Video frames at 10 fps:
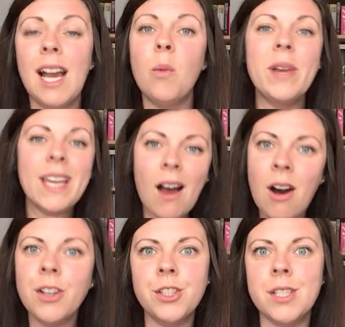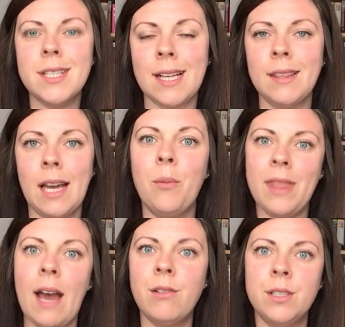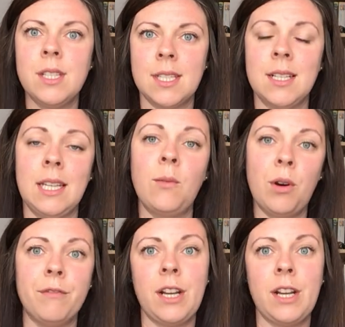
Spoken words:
and we can't understand that without understanding what